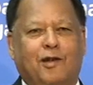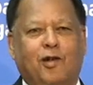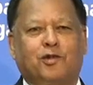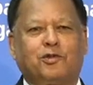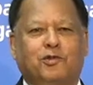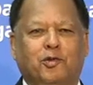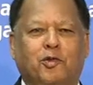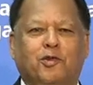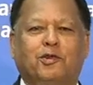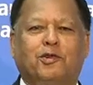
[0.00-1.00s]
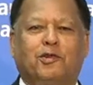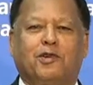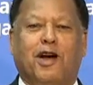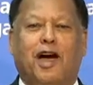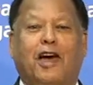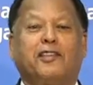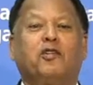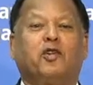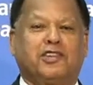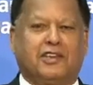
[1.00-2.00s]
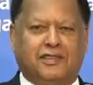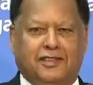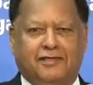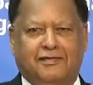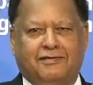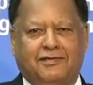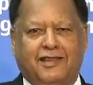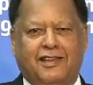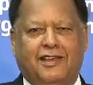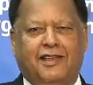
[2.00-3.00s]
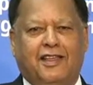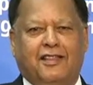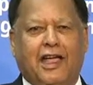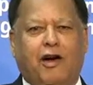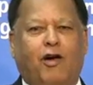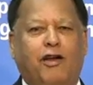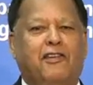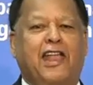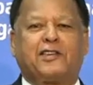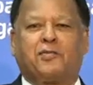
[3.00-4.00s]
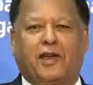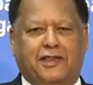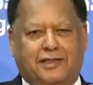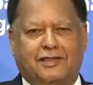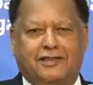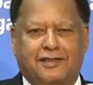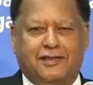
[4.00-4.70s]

close to other oceans. They are all flashpoints